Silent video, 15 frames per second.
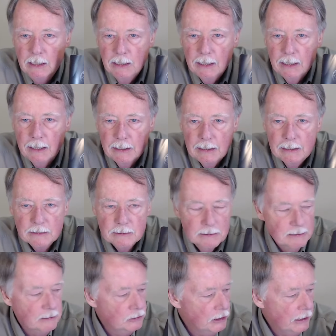Uh, it's
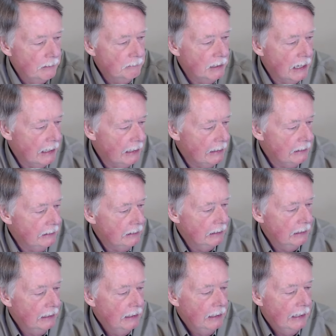the Gem Guide,
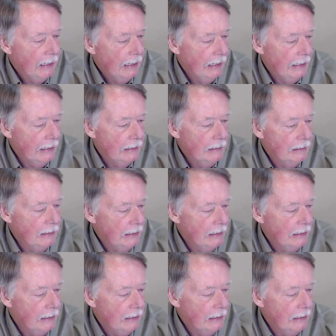and